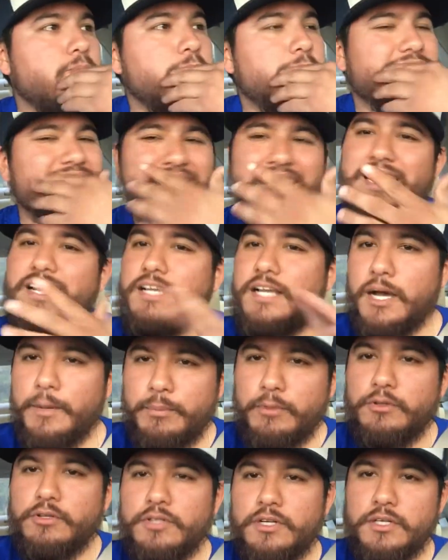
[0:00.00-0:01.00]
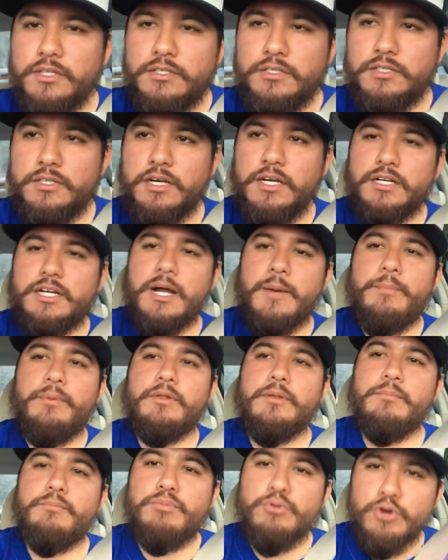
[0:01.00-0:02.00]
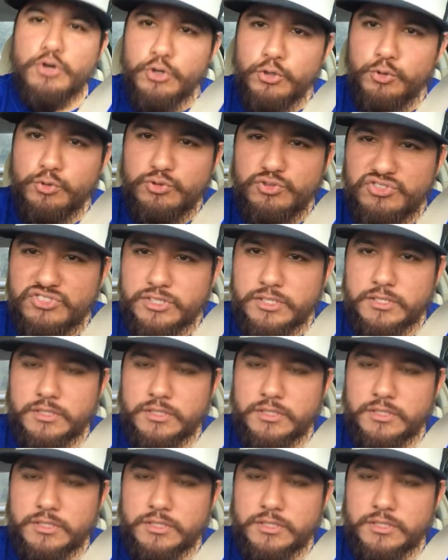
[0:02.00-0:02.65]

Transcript: because I had a couple of, a couple of brews